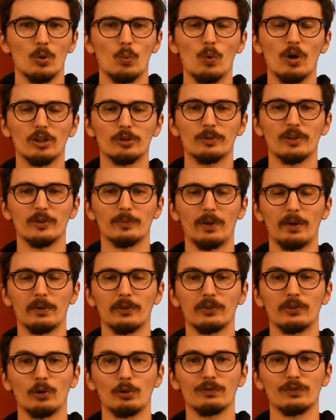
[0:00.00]
WordPress
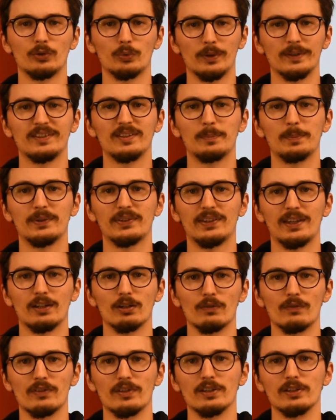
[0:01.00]
powers over
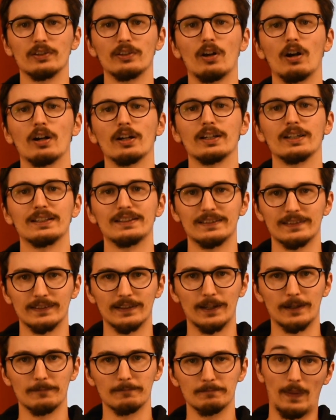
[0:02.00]
20% of the entire
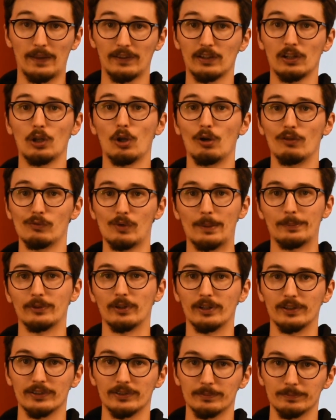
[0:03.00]
internet, and that's a lot of
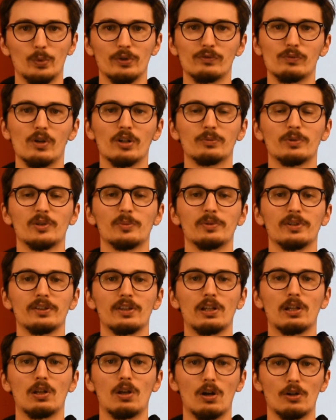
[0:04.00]
websites. With WordPress being
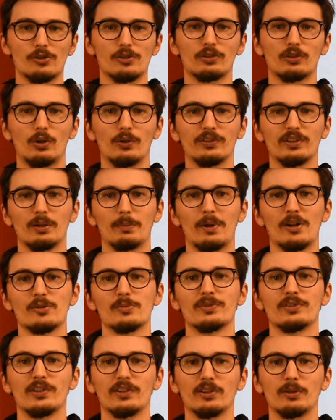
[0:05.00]
the largest content
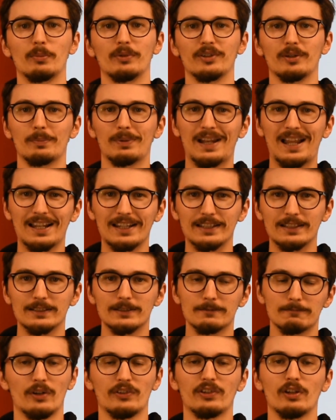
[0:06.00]
management system on the planet,
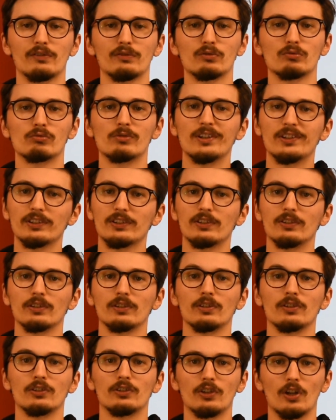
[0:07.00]
there are several risks and
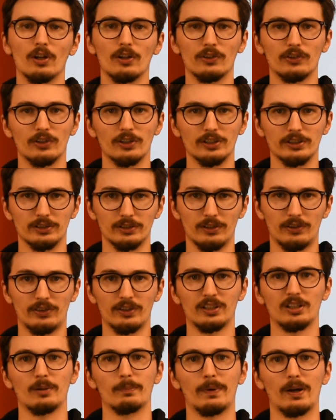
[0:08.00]
concerns that you need to
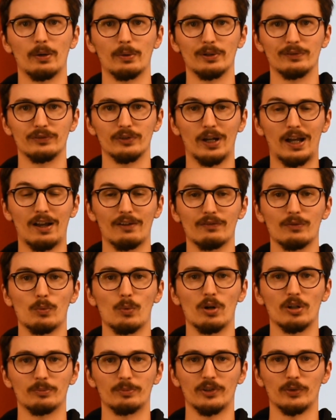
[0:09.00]
think about if you have a
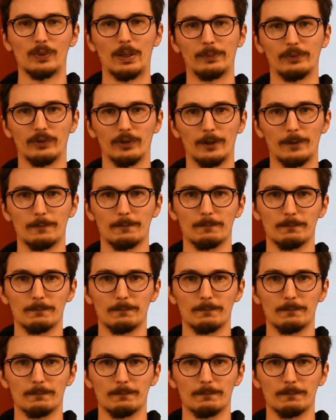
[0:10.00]
WordPress website.